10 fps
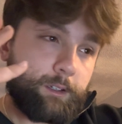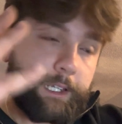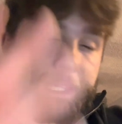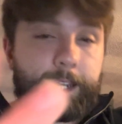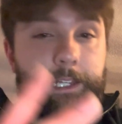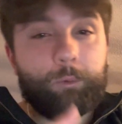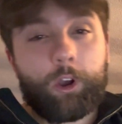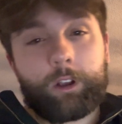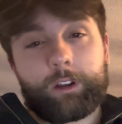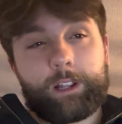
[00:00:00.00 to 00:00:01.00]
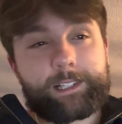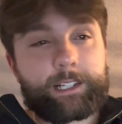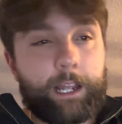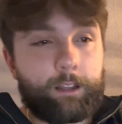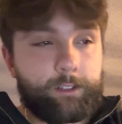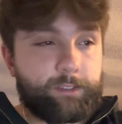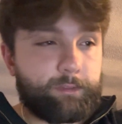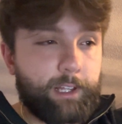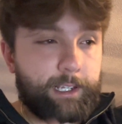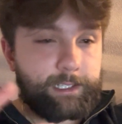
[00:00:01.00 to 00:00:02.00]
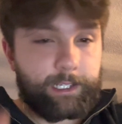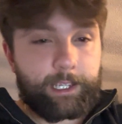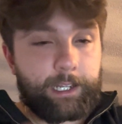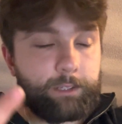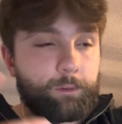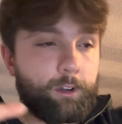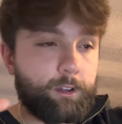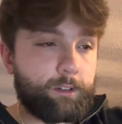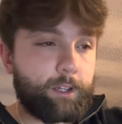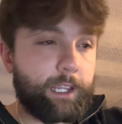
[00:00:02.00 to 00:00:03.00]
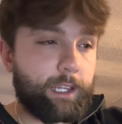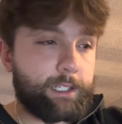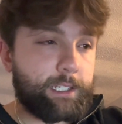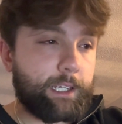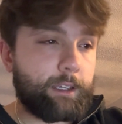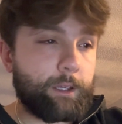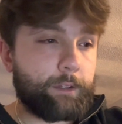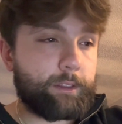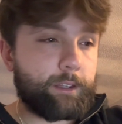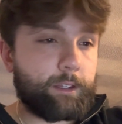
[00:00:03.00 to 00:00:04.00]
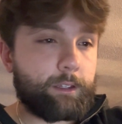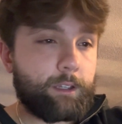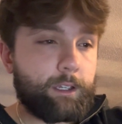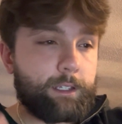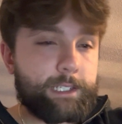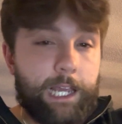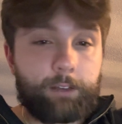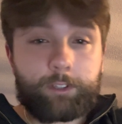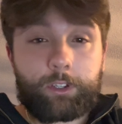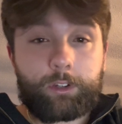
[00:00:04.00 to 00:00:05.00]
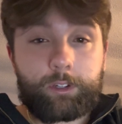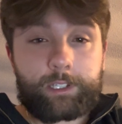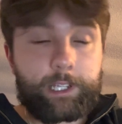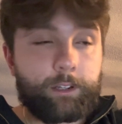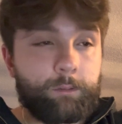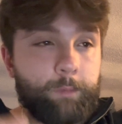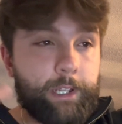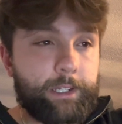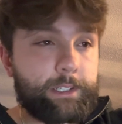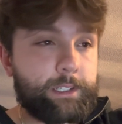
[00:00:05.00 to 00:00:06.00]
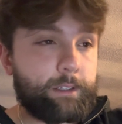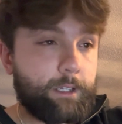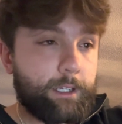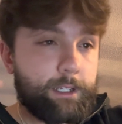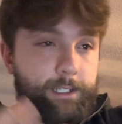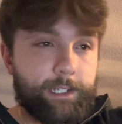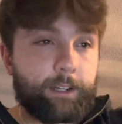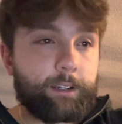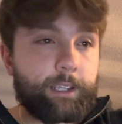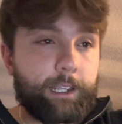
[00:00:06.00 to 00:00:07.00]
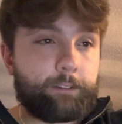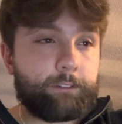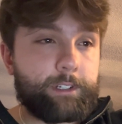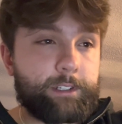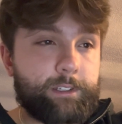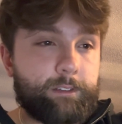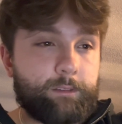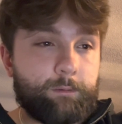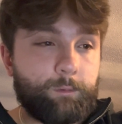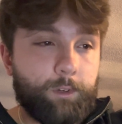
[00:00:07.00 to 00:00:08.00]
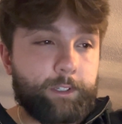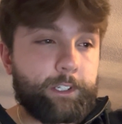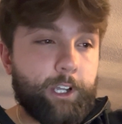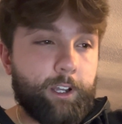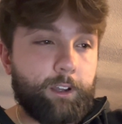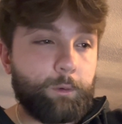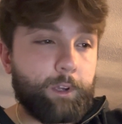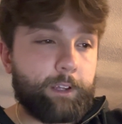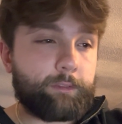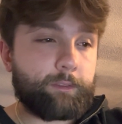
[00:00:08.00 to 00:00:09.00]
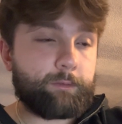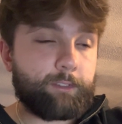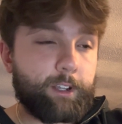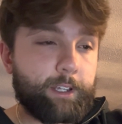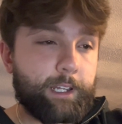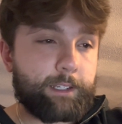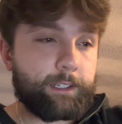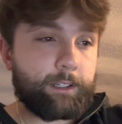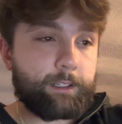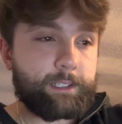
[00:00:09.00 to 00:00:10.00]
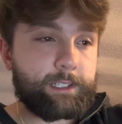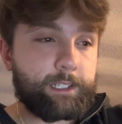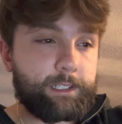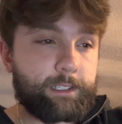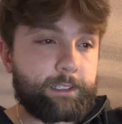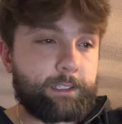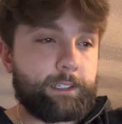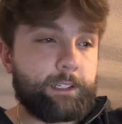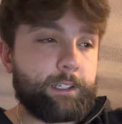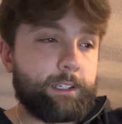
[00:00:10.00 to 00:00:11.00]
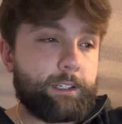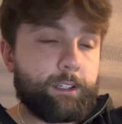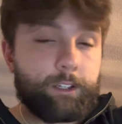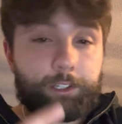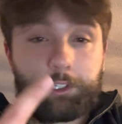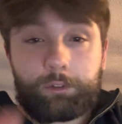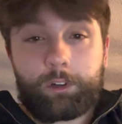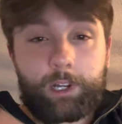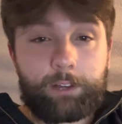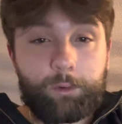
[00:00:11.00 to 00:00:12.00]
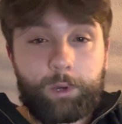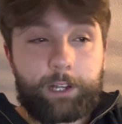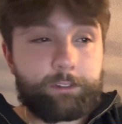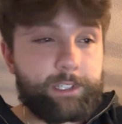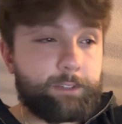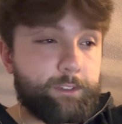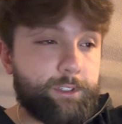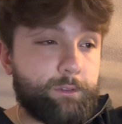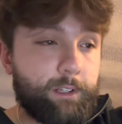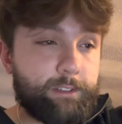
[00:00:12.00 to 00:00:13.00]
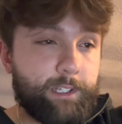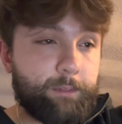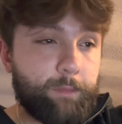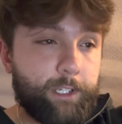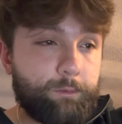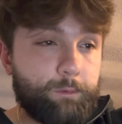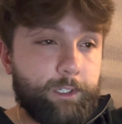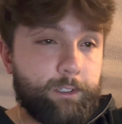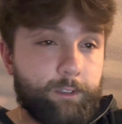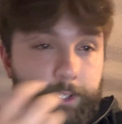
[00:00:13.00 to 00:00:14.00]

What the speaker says: Kenny Walker at Skylar's flex, and Kenny Walker can't stay healthy. Dalvin Cook's hit or miss. Derrick Henry's 1 cut away from fucking ending his season. You don't have a wide receiver 2 outside of Mike Will,